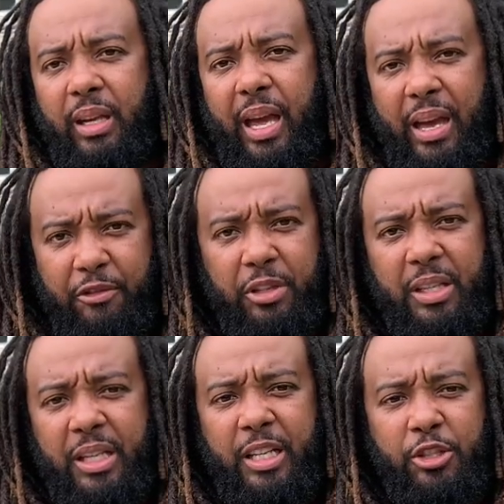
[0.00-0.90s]

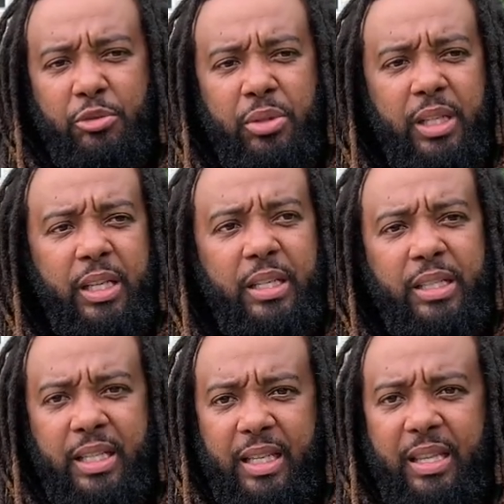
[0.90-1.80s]
everything that you need to
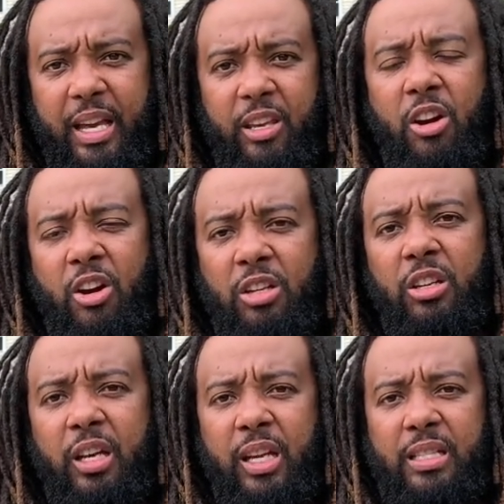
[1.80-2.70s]
get that yard
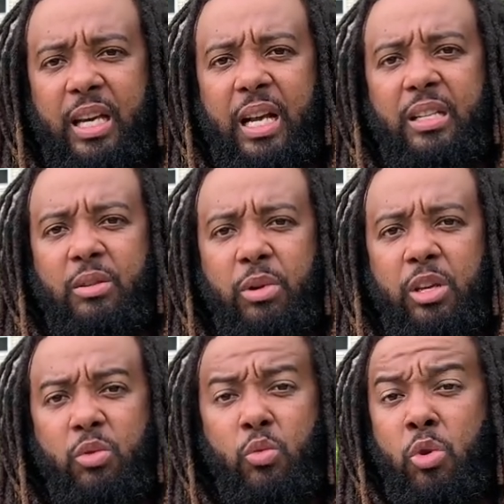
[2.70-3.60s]
looking exactly the way
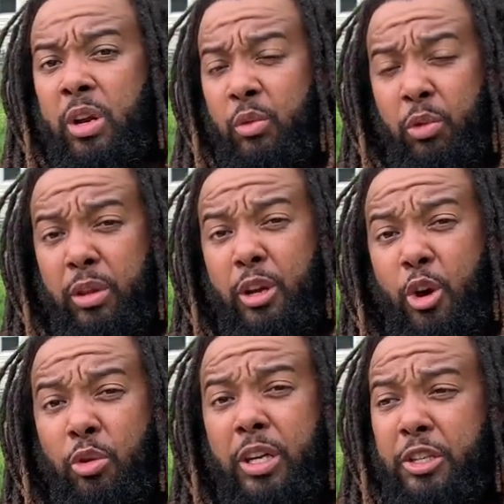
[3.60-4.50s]
you want it, with
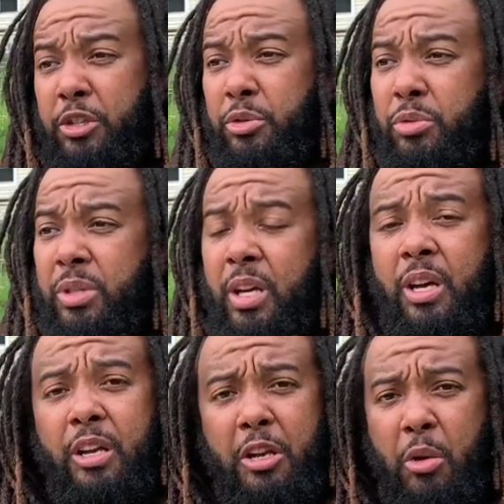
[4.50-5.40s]
no issues,
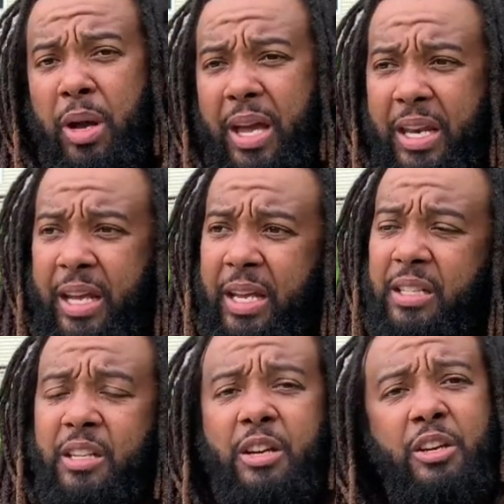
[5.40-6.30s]
no headaches,
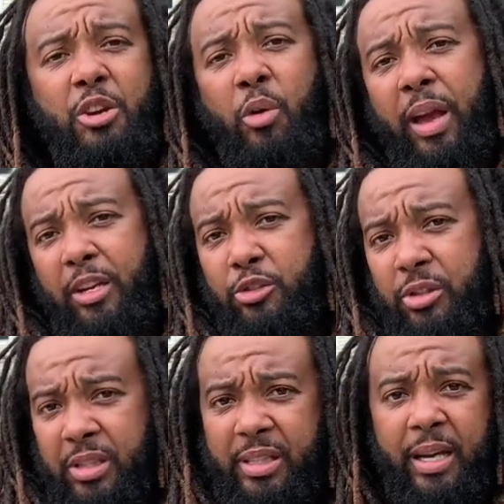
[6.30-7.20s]
no extra
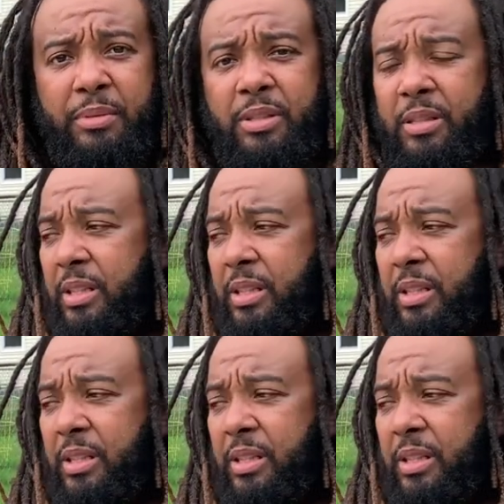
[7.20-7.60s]
steps.